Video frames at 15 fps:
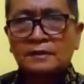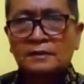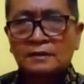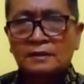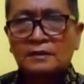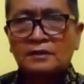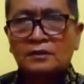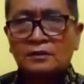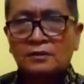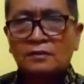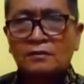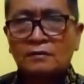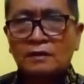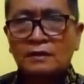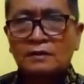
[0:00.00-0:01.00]
This is
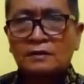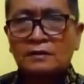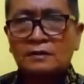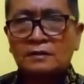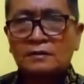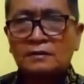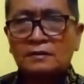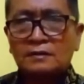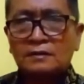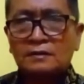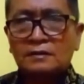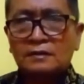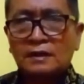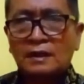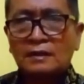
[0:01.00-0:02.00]
correct
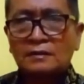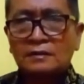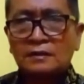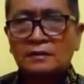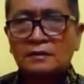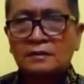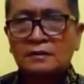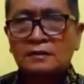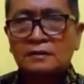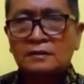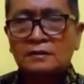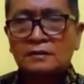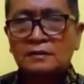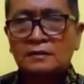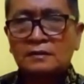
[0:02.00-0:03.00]
sentence
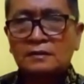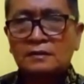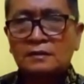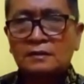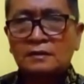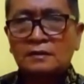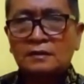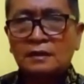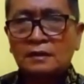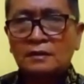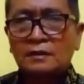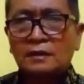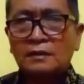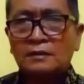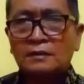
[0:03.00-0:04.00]
in
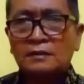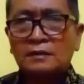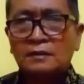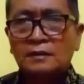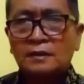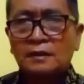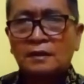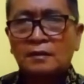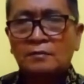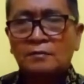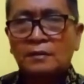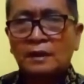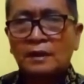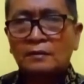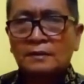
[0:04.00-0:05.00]
English.
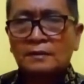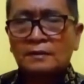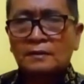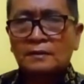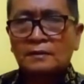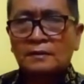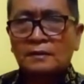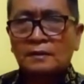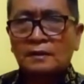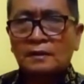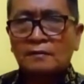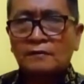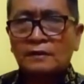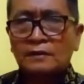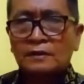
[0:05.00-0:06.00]
But
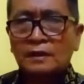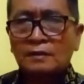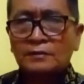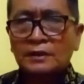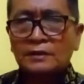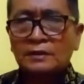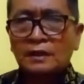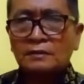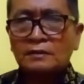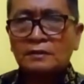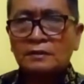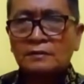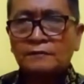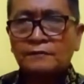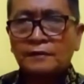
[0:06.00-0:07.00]
if the subject changes
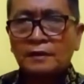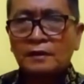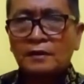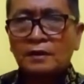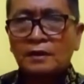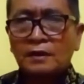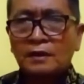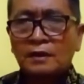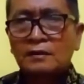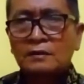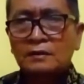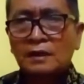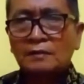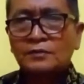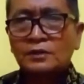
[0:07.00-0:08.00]
into father,
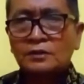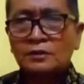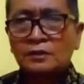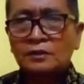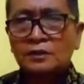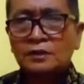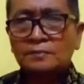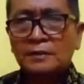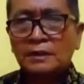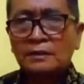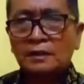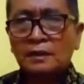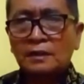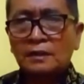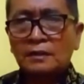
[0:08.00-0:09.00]
some students make
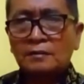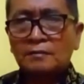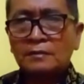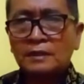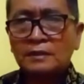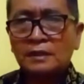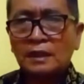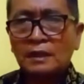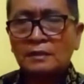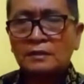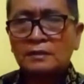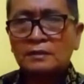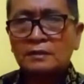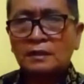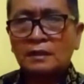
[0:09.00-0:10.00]

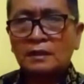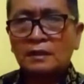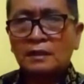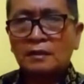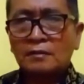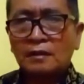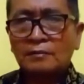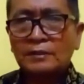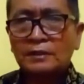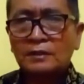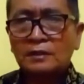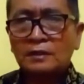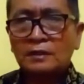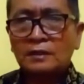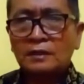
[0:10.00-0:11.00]
mistakes
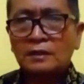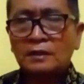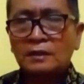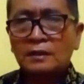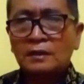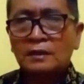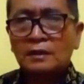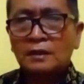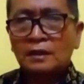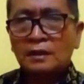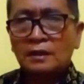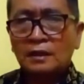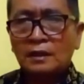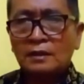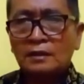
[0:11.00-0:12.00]
grammatically
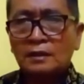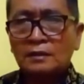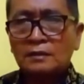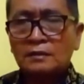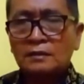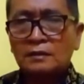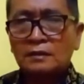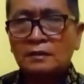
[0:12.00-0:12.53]
in English.